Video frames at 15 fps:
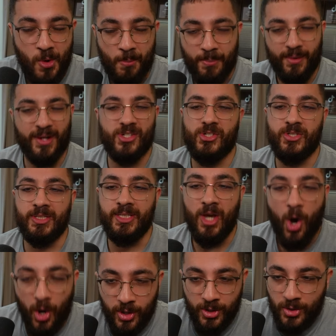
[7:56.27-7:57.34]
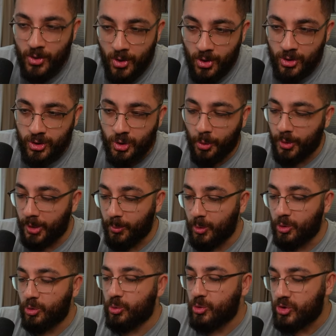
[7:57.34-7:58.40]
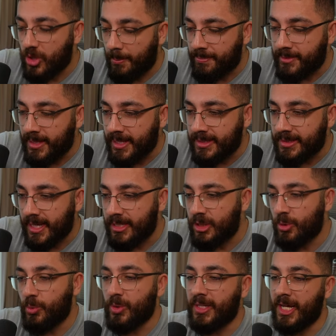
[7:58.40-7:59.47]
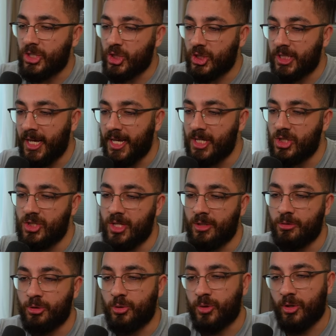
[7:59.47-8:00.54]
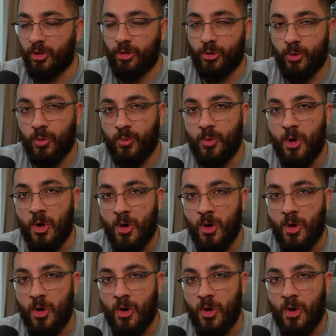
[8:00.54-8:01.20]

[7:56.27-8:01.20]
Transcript: press Neon, so he will do something, then you will catch a case, then you can throw